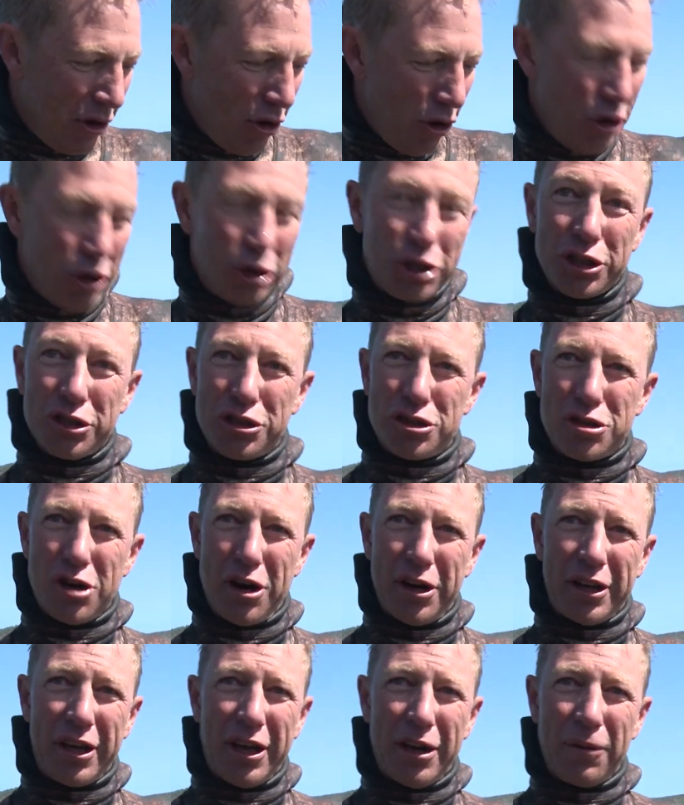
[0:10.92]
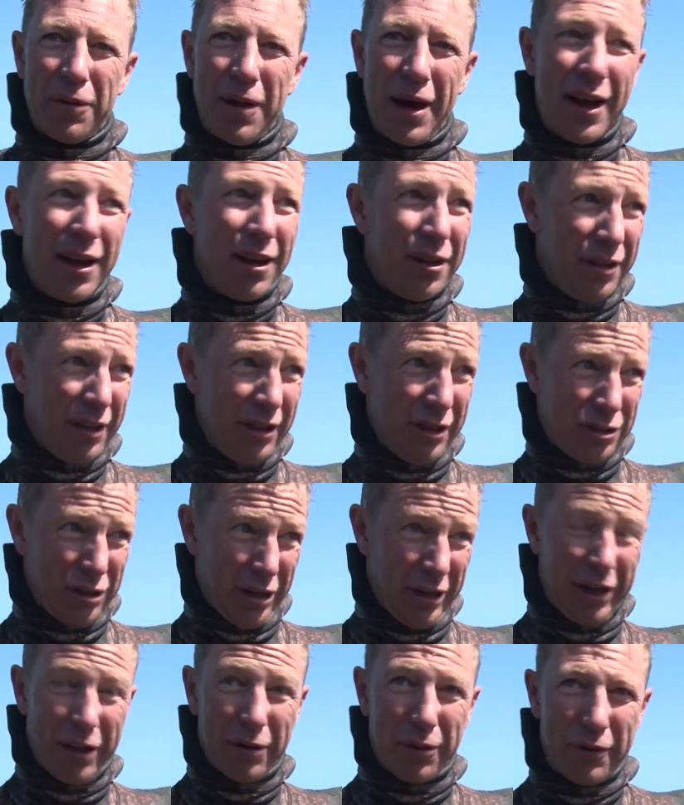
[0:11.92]
urchins trying to get away. I think they're
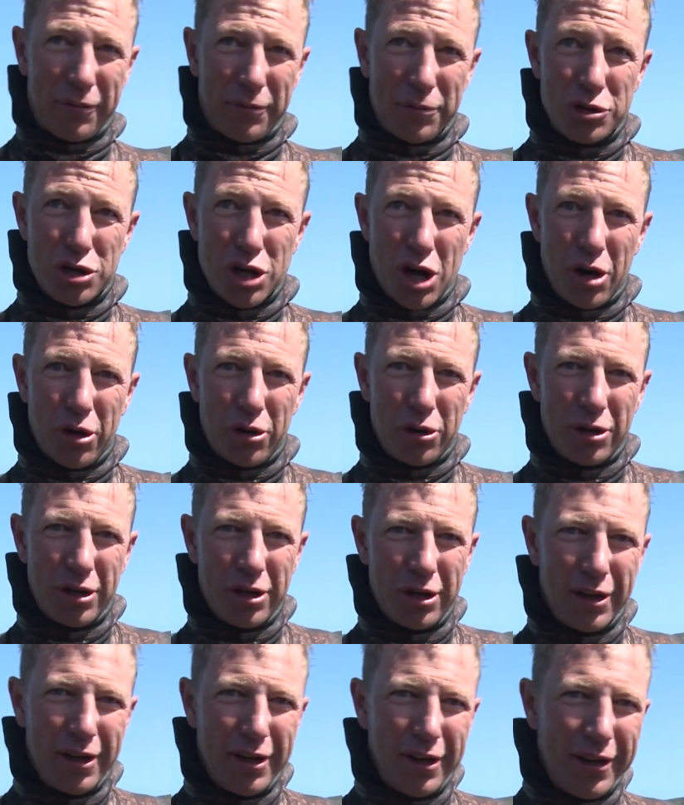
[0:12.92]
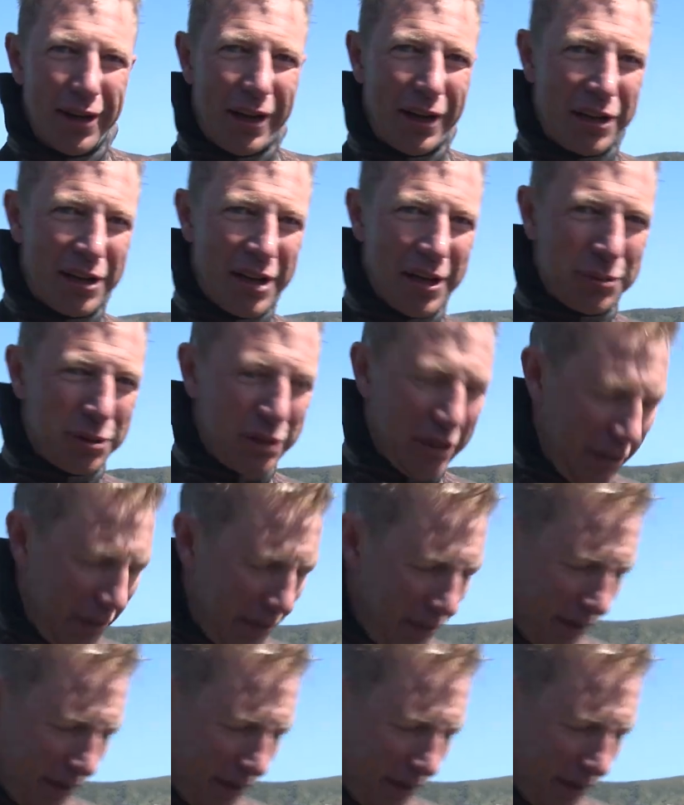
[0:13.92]
trying to get away from Joe and Dempsey.